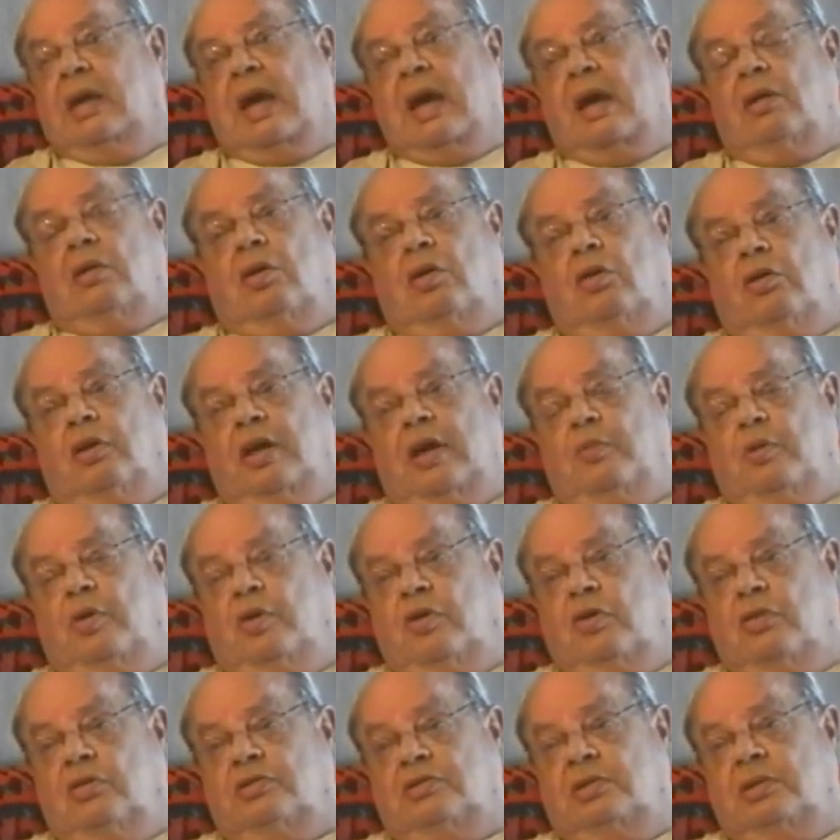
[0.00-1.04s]
Then they
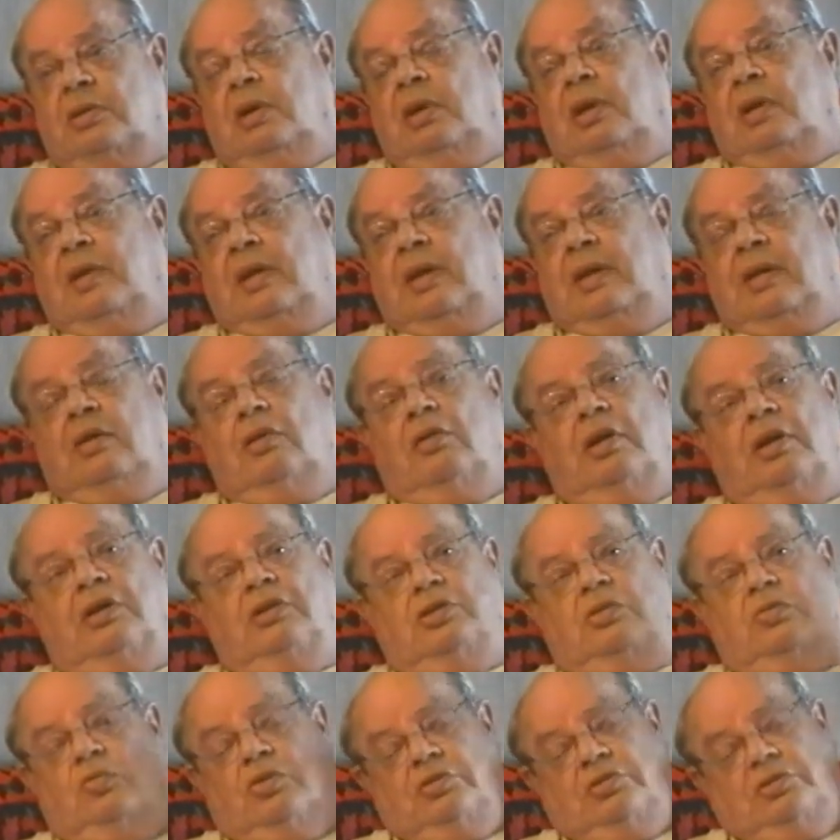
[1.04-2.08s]
outlawed it because the
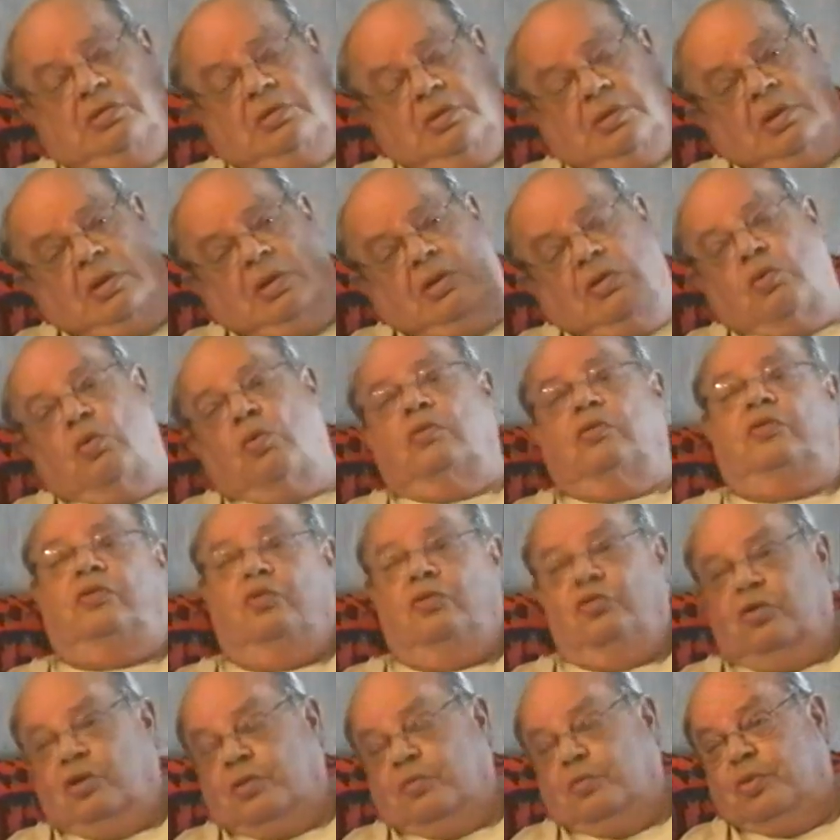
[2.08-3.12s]
hill engine was
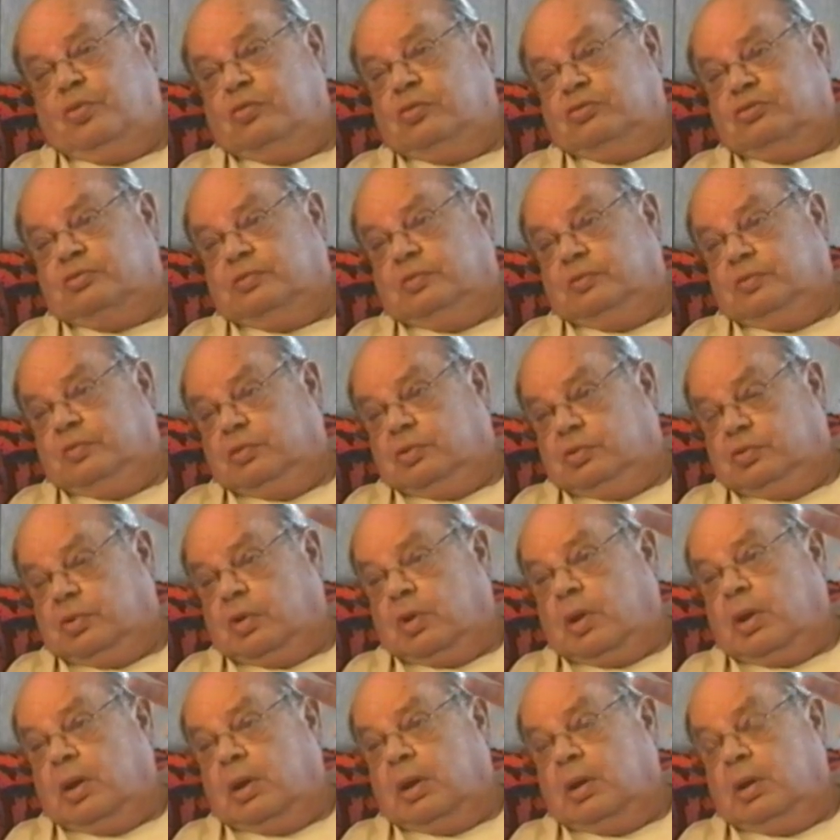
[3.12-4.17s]
going through the caboose,
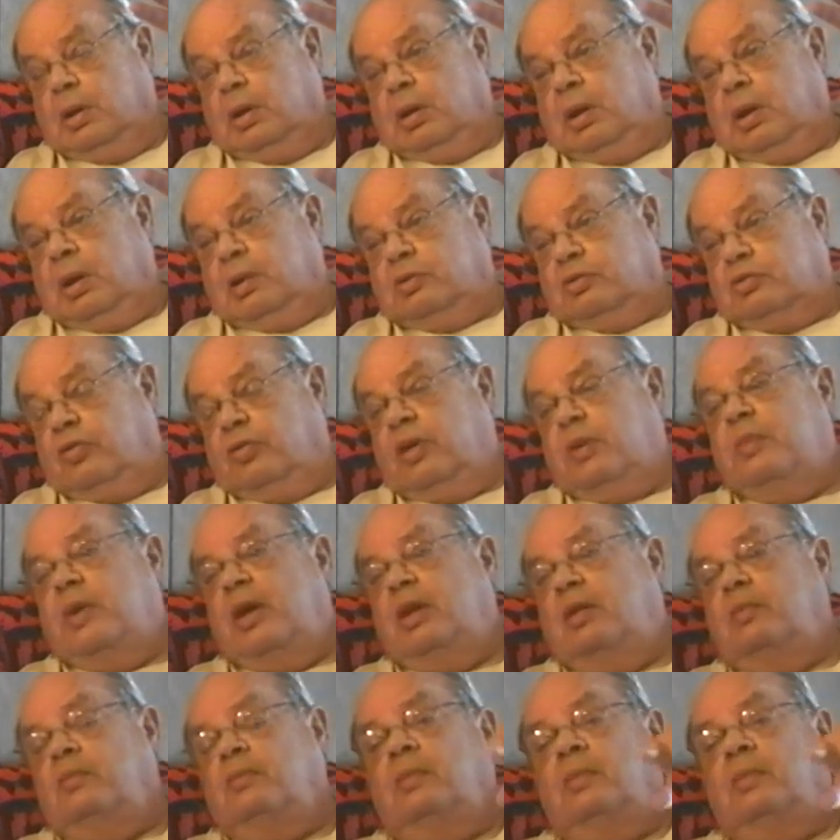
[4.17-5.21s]
and so